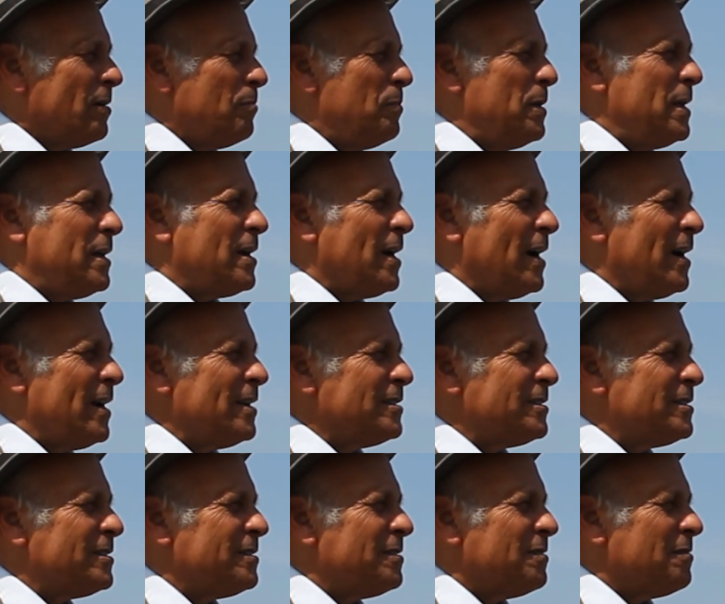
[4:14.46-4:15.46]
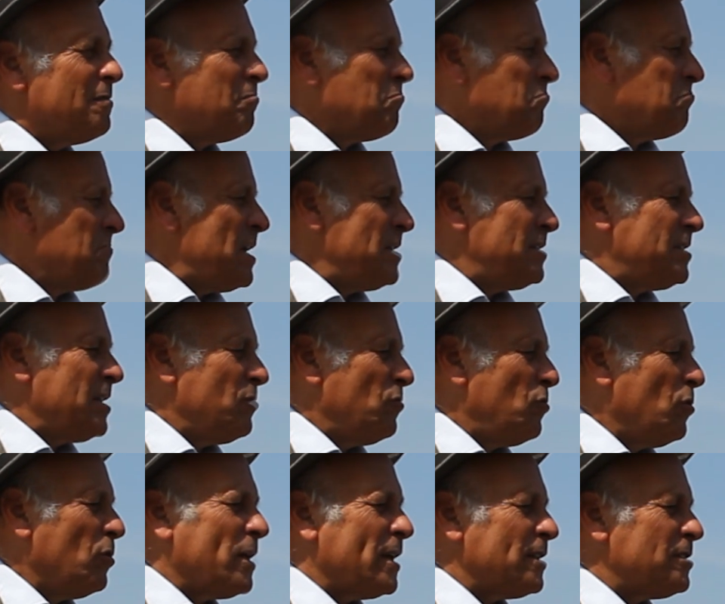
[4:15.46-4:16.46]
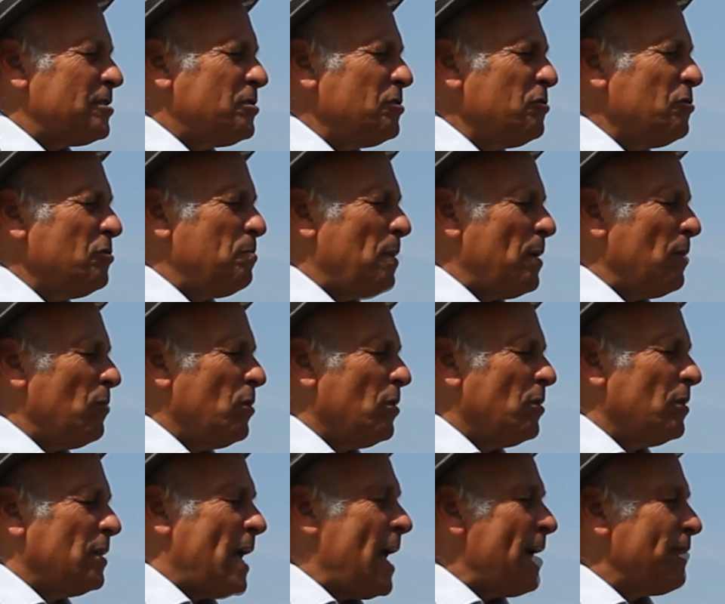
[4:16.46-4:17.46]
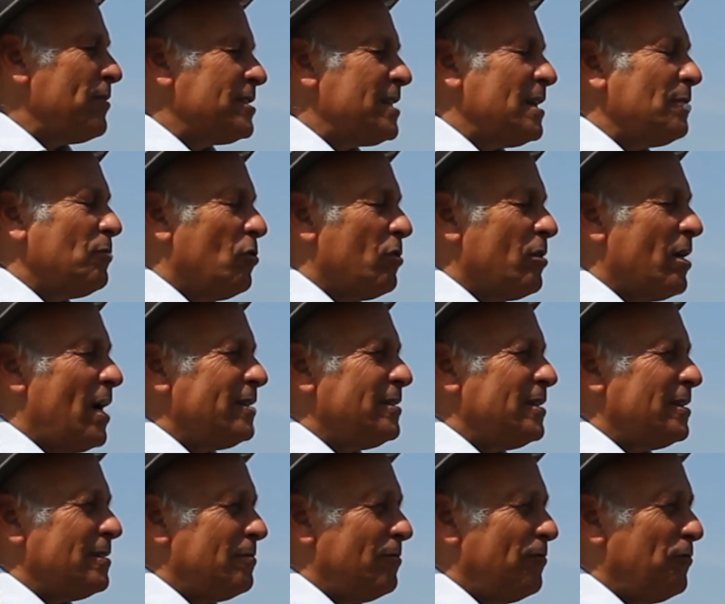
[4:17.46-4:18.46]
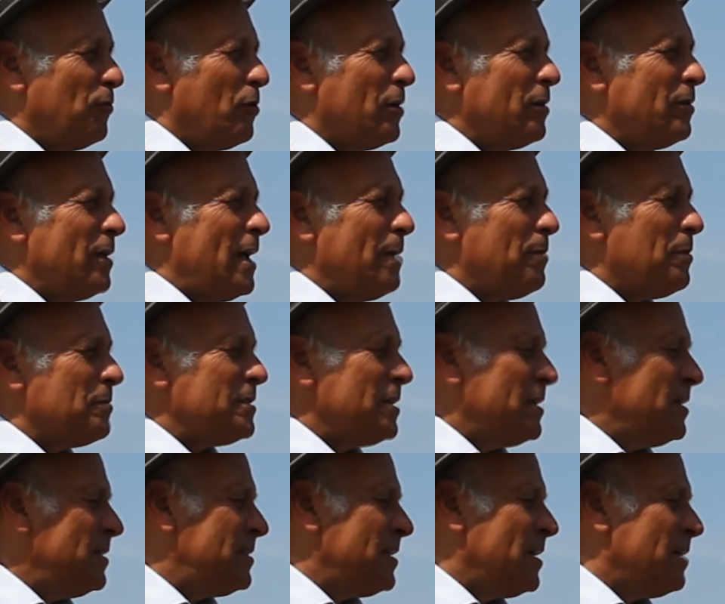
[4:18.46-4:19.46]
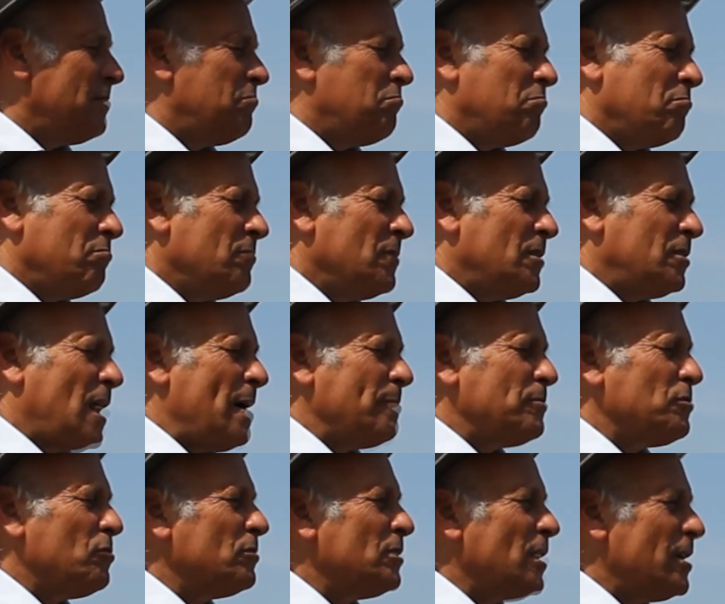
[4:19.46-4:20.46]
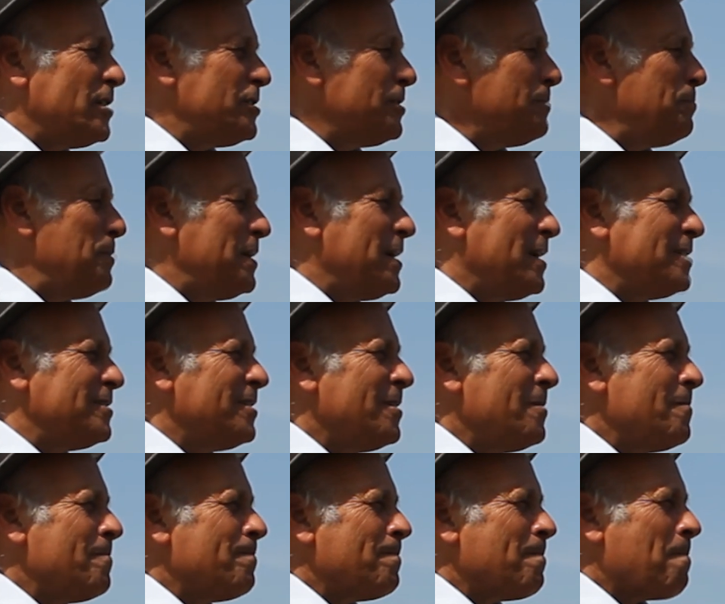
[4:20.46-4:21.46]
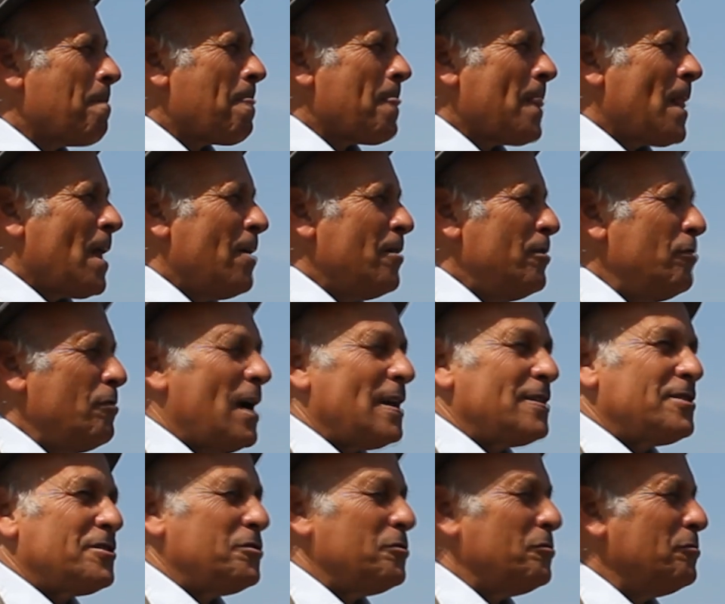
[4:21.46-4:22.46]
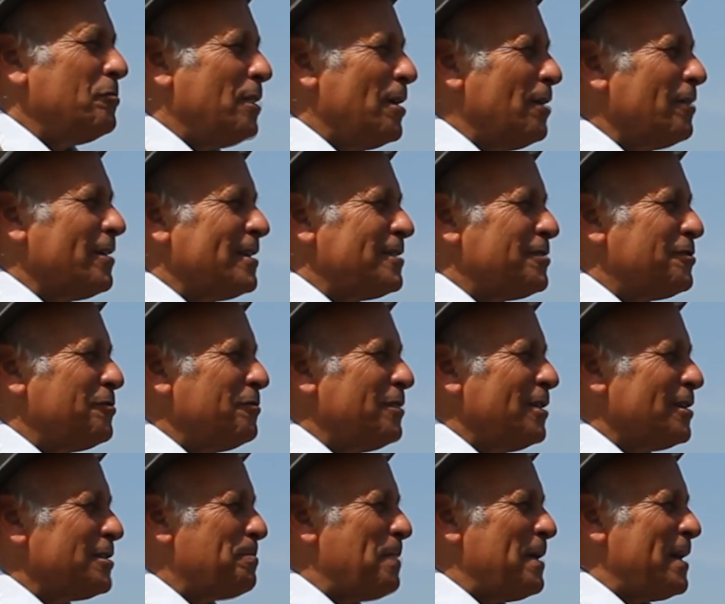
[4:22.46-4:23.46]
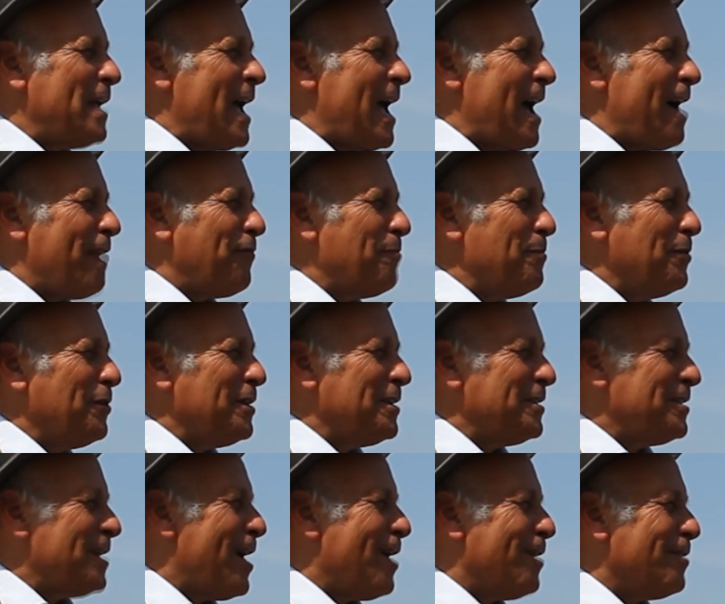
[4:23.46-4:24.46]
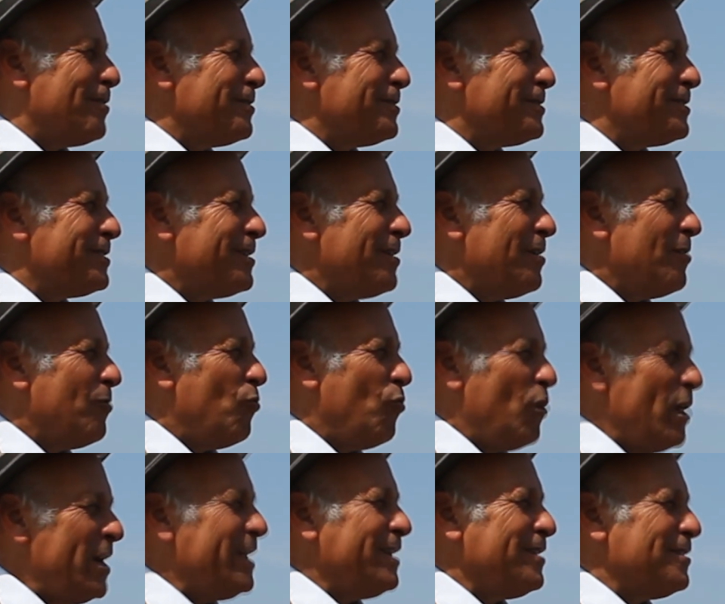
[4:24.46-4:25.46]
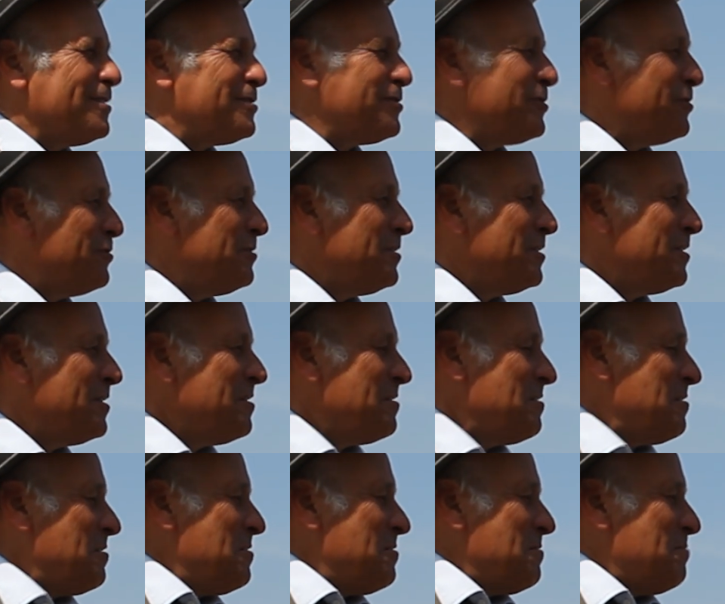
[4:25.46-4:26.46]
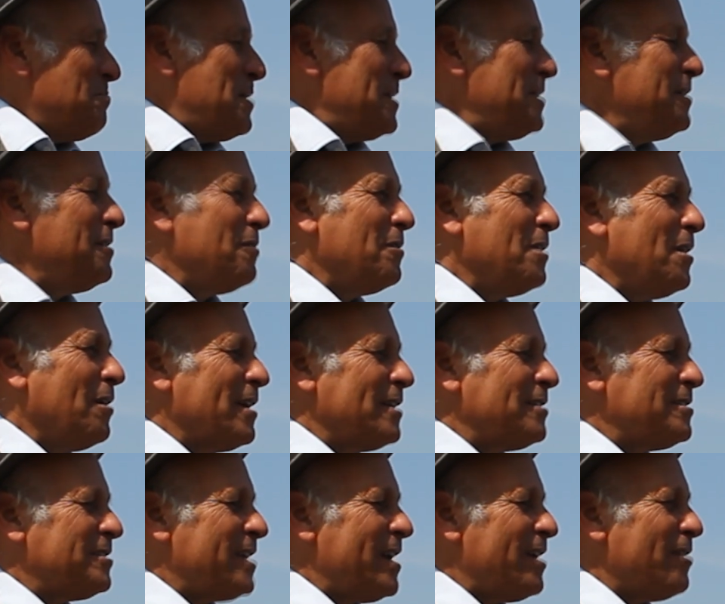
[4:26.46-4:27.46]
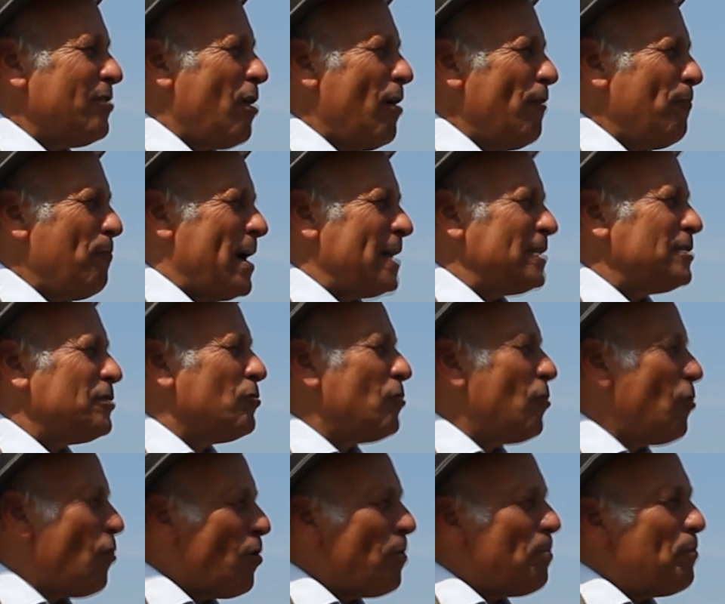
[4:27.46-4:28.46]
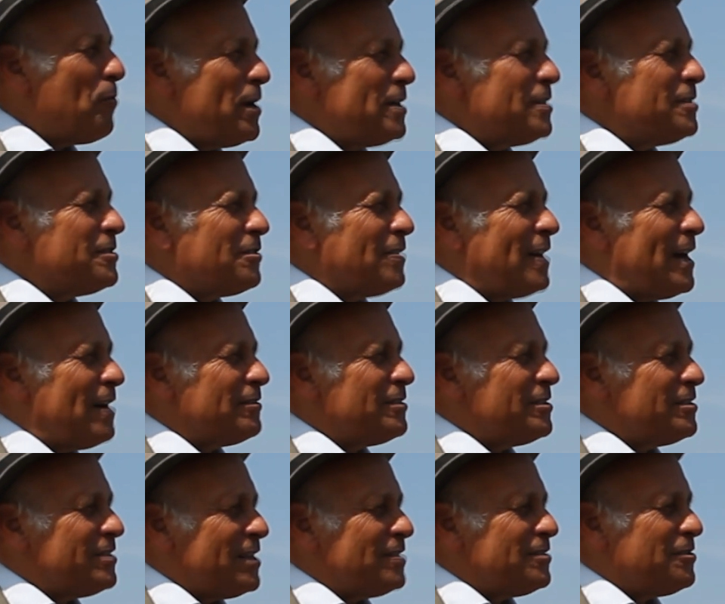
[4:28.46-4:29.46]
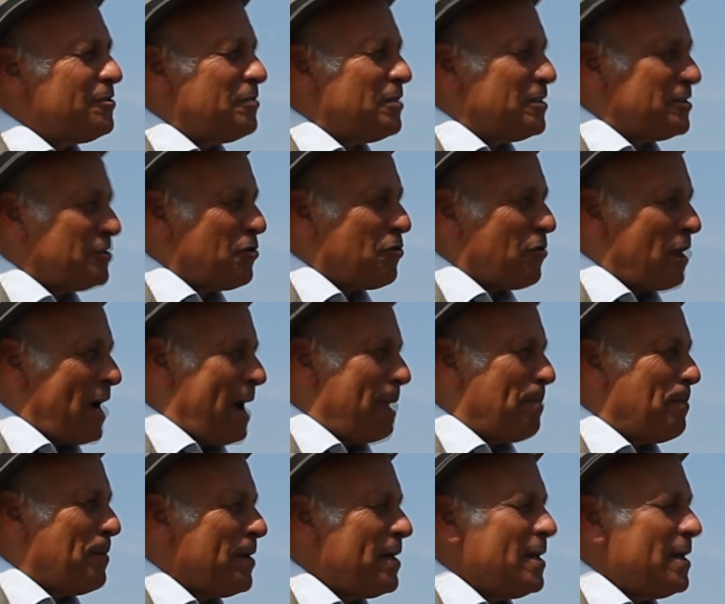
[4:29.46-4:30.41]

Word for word: because they said we'll get sued, but will they have the same lawyer I did, Floyd Abrams, and he said Times won't touch it because you got sued, they'll get sued, they'll spend a half a million dollars winning the suit, but you know they'll get scared off by it. So corporations are allowed to censor this crap,